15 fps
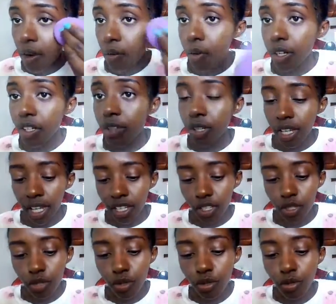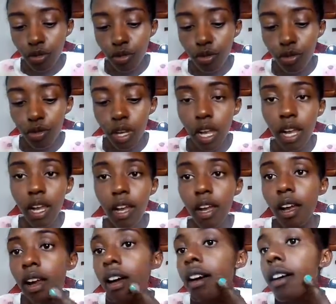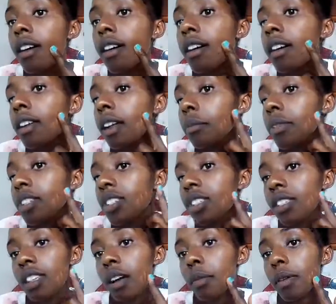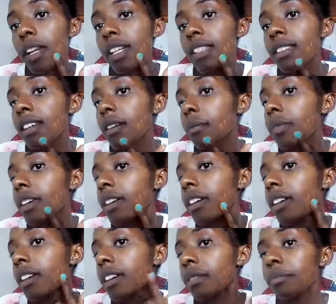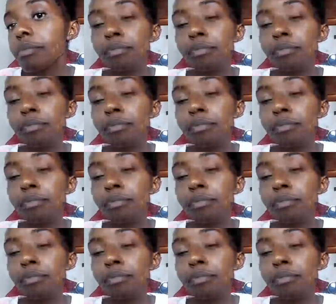When you get to, let me just apply some here.